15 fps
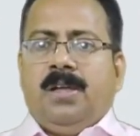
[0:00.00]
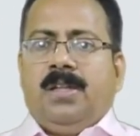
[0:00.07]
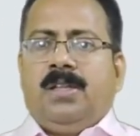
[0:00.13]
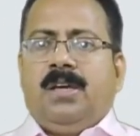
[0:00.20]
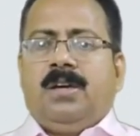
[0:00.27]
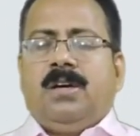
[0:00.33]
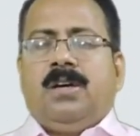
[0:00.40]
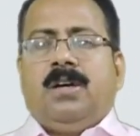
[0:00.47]

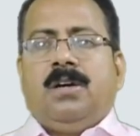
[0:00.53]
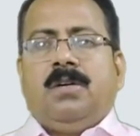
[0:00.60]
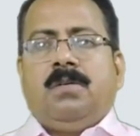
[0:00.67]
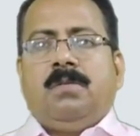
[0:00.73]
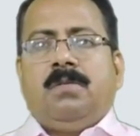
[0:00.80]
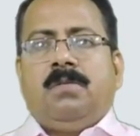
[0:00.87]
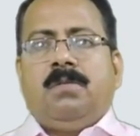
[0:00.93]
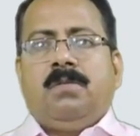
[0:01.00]
the
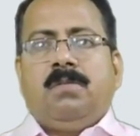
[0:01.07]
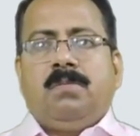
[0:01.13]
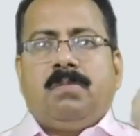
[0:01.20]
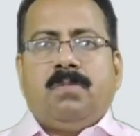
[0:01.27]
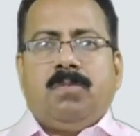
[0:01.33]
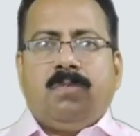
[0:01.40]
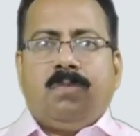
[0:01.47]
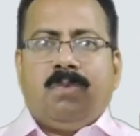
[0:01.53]

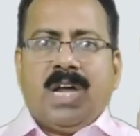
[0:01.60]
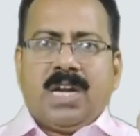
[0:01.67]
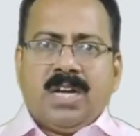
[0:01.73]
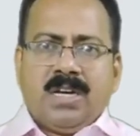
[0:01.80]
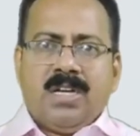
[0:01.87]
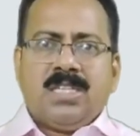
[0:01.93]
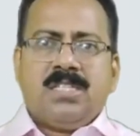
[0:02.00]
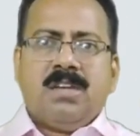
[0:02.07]

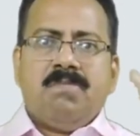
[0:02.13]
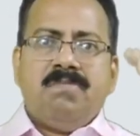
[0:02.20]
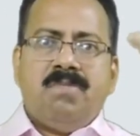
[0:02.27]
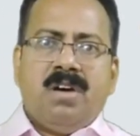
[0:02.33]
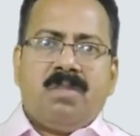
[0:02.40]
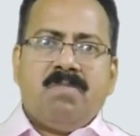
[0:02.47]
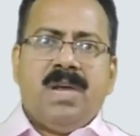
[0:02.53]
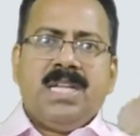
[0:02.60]
workers of
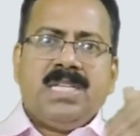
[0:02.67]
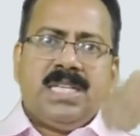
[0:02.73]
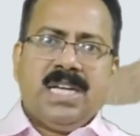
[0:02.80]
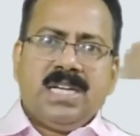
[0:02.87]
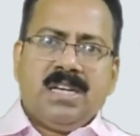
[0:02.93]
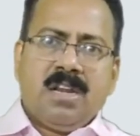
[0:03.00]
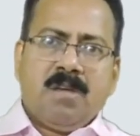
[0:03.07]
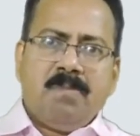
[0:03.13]
formal
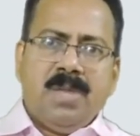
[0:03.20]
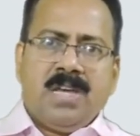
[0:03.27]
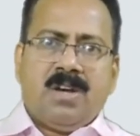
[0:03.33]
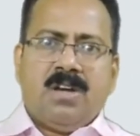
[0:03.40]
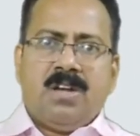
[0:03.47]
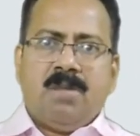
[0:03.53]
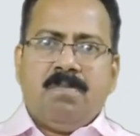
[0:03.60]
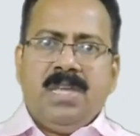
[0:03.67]
sector of
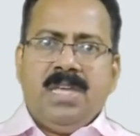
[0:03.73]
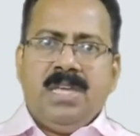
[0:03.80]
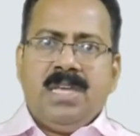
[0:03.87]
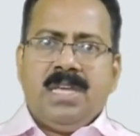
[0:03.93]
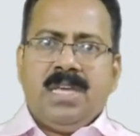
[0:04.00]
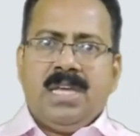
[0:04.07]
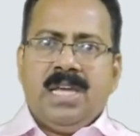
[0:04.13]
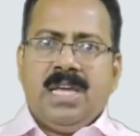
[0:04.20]
economy
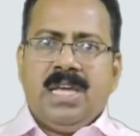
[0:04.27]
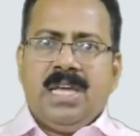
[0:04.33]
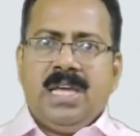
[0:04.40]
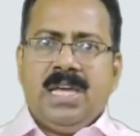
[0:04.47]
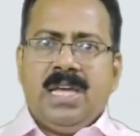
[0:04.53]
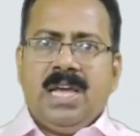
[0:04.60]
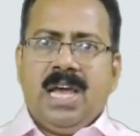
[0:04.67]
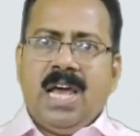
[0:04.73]

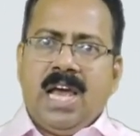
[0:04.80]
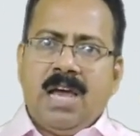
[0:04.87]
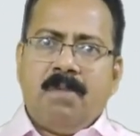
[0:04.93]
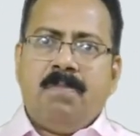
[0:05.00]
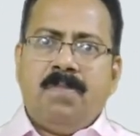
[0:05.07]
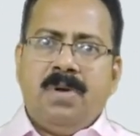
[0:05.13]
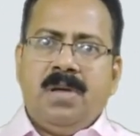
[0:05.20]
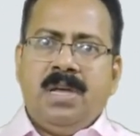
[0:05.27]

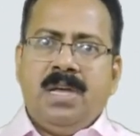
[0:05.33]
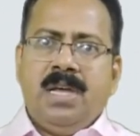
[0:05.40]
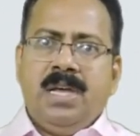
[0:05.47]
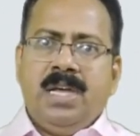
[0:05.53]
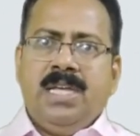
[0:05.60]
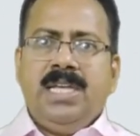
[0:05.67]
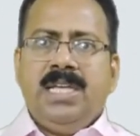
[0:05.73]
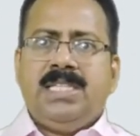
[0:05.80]
have
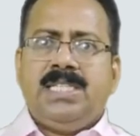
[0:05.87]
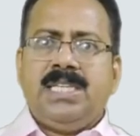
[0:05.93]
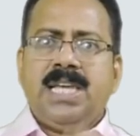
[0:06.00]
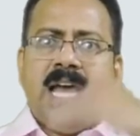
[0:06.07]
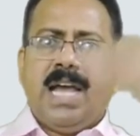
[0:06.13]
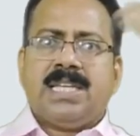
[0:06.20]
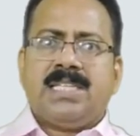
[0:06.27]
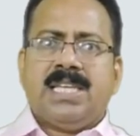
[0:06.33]
easy
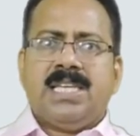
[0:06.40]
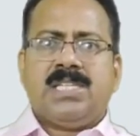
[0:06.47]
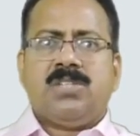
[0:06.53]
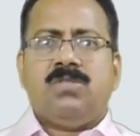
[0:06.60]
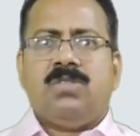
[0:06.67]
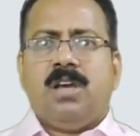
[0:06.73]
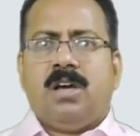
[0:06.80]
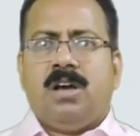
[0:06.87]
access
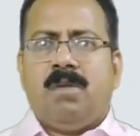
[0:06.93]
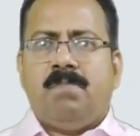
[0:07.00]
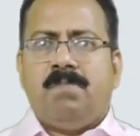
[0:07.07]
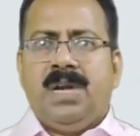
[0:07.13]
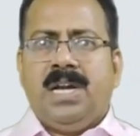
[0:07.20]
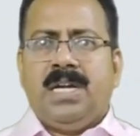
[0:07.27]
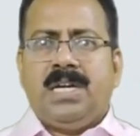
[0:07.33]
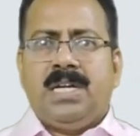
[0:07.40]
to the
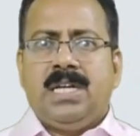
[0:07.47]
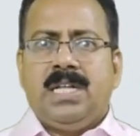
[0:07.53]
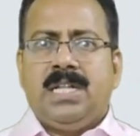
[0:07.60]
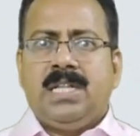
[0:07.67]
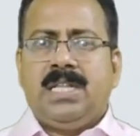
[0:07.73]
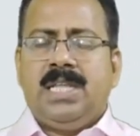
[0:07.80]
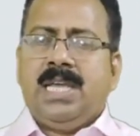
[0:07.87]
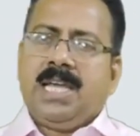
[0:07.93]
government.
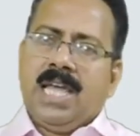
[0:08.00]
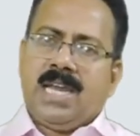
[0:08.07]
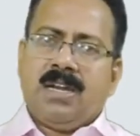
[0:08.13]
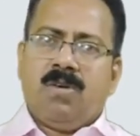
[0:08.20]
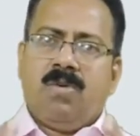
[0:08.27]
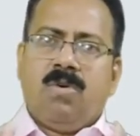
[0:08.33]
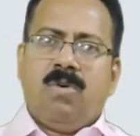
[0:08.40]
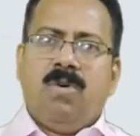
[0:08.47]
They can
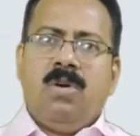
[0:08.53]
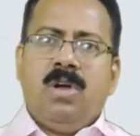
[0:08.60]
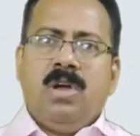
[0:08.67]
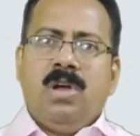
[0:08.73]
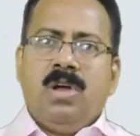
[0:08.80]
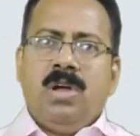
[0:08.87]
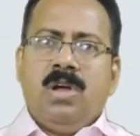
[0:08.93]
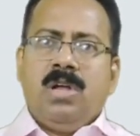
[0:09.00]
go,
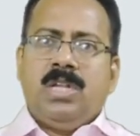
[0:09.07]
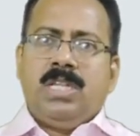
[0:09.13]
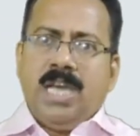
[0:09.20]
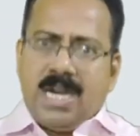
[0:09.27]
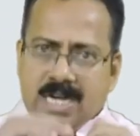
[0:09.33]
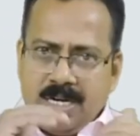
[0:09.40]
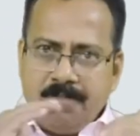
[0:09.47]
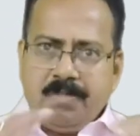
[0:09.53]

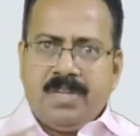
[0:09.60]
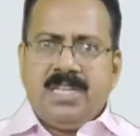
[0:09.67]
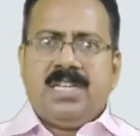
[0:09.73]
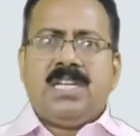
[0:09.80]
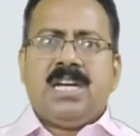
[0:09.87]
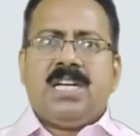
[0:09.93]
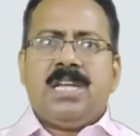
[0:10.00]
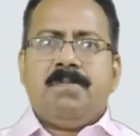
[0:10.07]
their
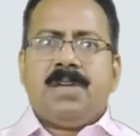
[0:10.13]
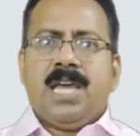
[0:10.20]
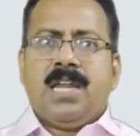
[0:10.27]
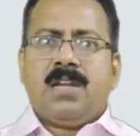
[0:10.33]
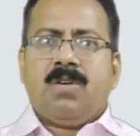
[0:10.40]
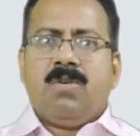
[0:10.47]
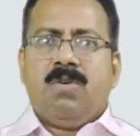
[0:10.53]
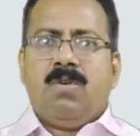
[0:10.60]
representative
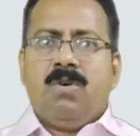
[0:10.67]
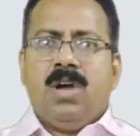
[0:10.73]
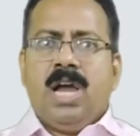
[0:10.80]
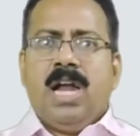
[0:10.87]
can go